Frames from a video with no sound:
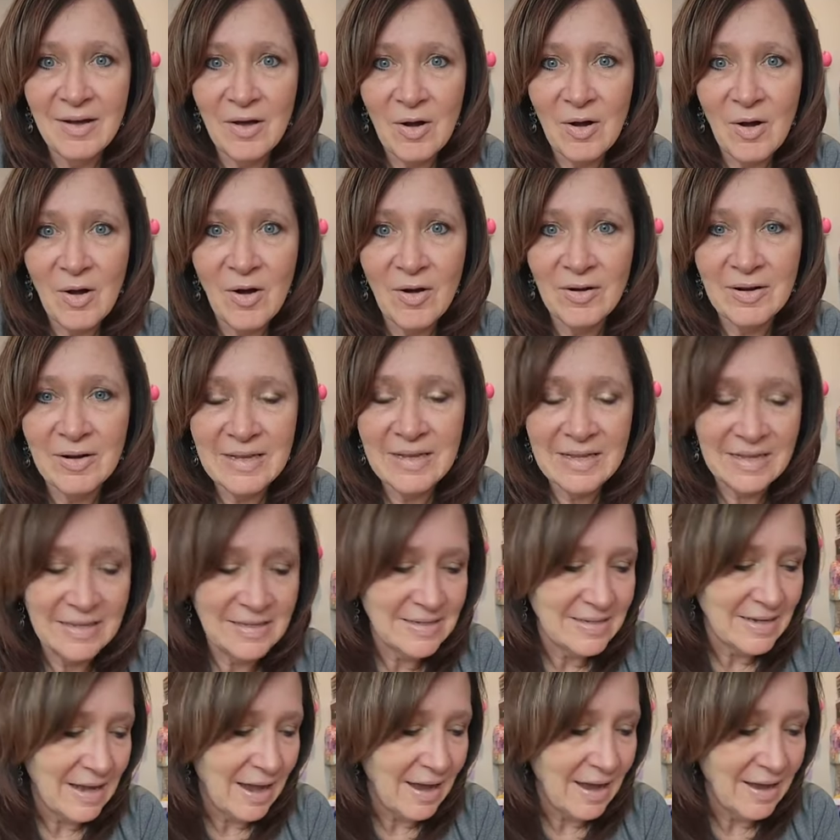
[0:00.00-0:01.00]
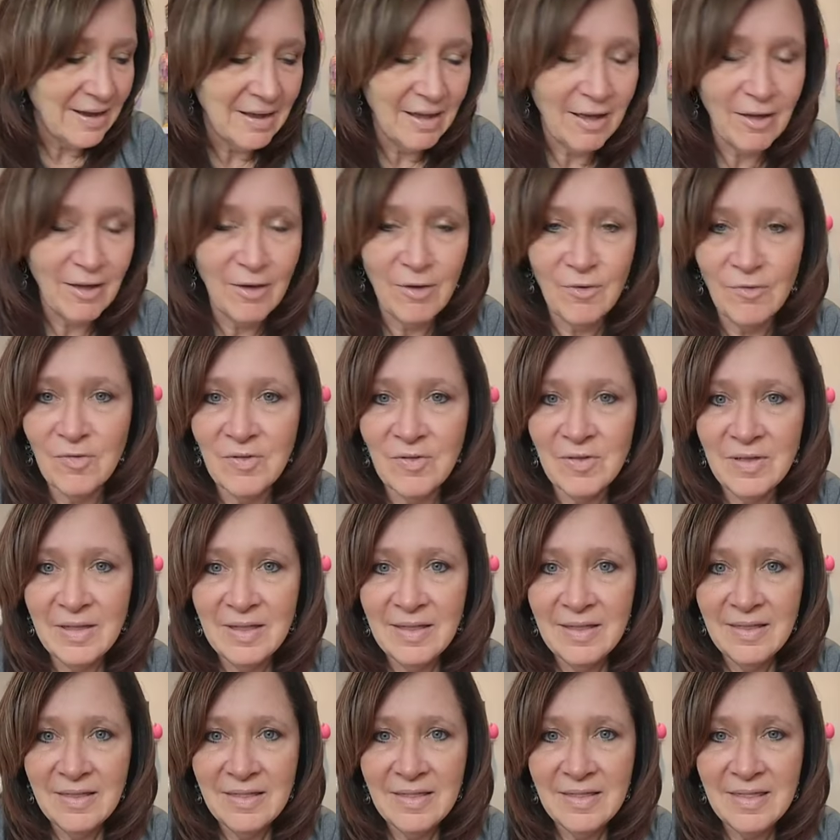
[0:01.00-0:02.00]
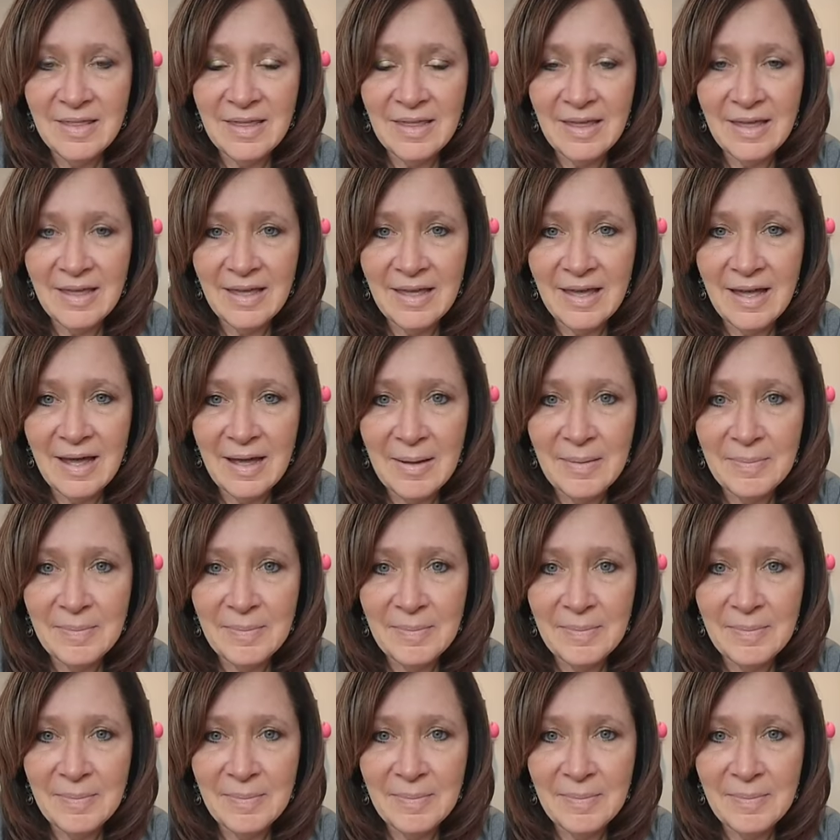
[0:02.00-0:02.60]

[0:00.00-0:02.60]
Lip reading: a heart inside of the